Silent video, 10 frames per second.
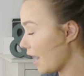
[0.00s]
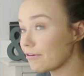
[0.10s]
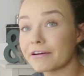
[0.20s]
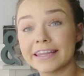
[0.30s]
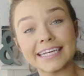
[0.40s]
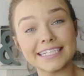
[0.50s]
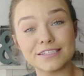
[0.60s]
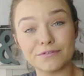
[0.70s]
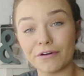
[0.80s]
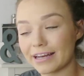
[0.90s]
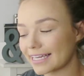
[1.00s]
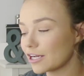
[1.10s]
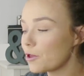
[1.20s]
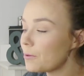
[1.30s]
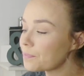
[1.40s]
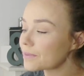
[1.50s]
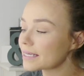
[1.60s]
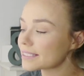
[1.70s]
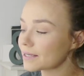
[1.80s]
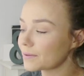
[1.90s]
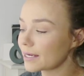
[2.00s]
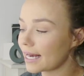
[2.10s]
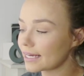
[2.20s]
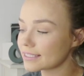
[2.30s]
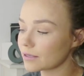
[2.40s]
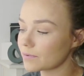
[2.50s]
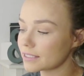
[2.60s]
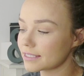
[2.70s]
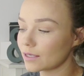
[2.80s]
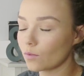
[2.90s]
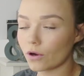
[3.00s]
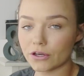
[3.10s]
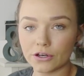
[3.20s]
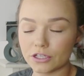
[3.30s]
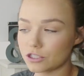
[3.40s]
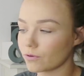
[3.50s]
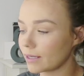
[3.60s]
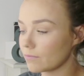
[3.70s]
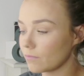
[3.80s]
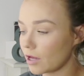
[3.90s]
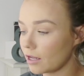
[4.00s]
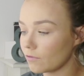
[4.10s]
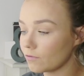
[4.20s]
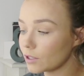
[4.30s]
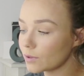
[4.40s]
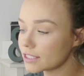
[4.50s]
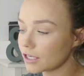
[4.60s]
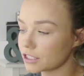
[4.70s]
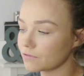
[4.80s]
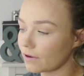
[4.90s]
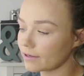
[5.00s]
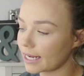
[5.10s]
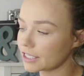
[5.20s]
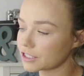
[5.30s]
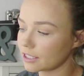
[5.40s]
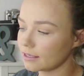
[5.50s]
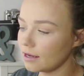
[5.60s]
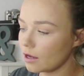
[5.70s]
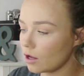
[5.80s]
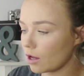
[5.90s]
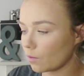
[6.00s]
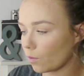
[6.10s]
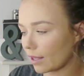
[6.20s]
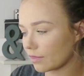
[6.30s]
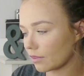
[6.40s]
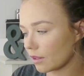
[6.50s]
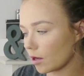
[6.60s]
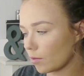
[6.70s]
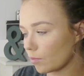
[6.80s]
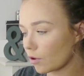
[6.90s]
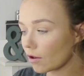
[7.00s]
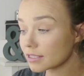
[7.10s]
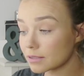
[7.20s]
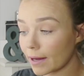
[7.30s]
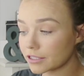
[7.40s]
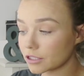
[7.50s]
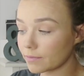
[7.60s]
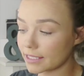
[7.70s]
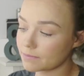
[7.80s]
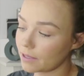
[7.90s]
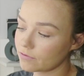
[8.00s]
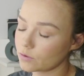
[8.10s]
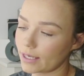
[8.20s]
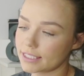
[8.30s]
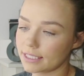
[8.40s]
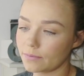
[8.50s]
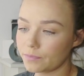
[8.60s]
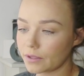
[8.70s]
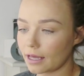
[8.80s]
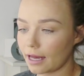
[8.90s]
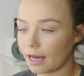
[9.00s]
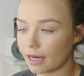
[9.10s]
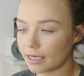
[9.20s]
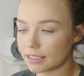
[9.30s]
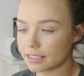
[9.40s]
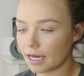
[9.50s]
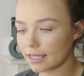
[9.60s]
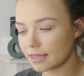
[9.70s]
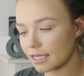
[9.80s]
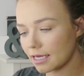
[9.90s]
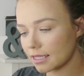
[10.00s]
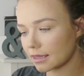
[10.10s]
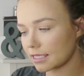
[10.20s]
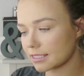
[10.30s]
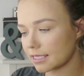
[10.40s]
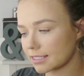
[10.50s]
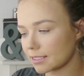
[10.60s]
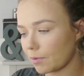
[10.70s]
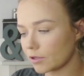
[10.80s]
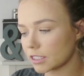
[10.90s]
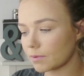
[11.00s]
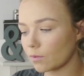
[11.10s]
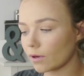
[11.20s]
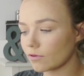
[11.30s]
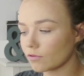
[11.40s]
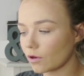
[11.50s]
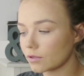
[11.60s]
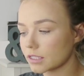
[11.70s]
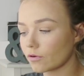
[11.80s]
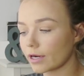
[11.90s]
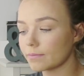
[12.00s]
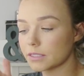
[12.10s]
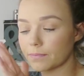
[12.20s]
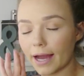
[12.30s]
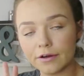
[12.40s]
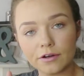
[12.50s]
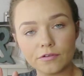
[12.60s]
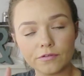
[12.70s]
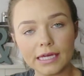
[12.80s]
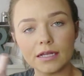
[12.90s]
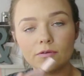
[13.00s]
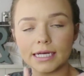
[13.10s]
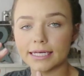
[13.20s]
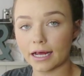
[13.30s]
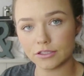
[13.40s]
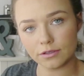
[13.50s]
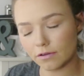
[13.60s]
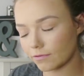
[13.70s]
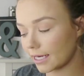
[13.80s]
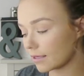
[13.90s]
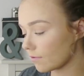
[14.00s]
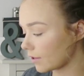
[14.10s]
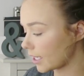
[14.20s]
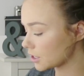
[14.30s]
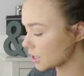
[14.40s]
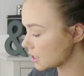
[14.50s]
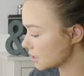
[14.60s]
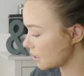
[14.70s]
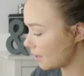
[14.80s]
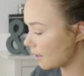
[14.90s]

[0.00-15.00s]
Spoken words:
Everything is falling. So next up is the Wonder Dream Fluid Touch Foundation with Broad Spectrum SPF 20, and I think this is supposed to be one of those cream to powder feel, really natural feeling foundations.